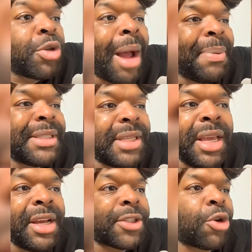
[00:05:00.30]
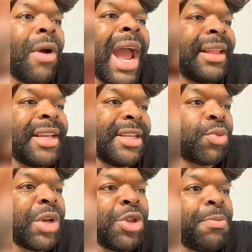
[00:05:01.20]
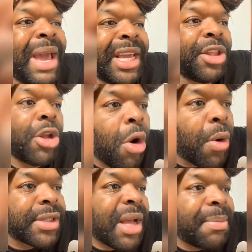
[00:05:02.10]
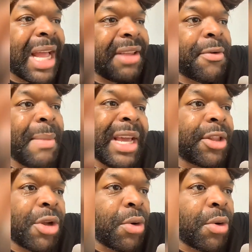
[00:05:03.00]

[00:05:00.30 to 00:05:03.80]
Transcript: I'm dropping tears. Crying is when you making noise. I'm not even making